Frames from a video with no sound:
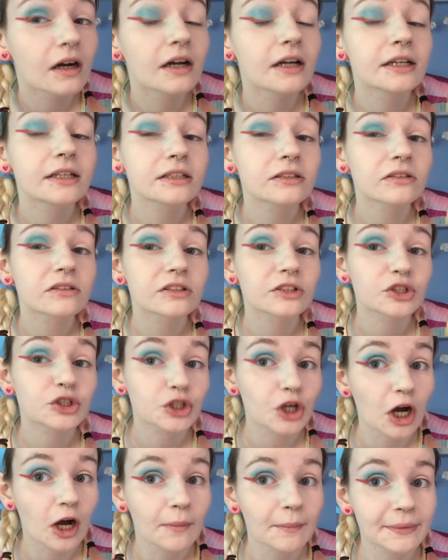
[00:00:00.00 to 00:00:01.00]
It's not the
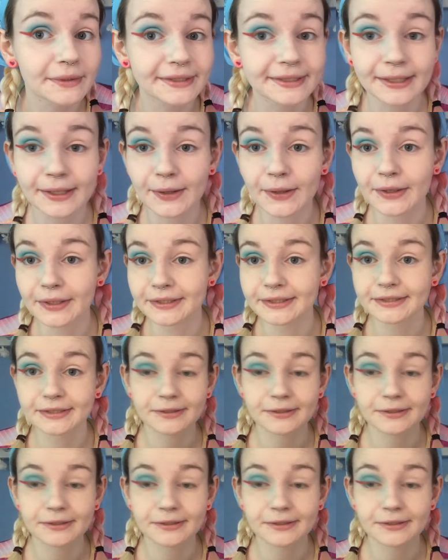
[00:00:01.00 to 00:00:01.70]
sharpest line,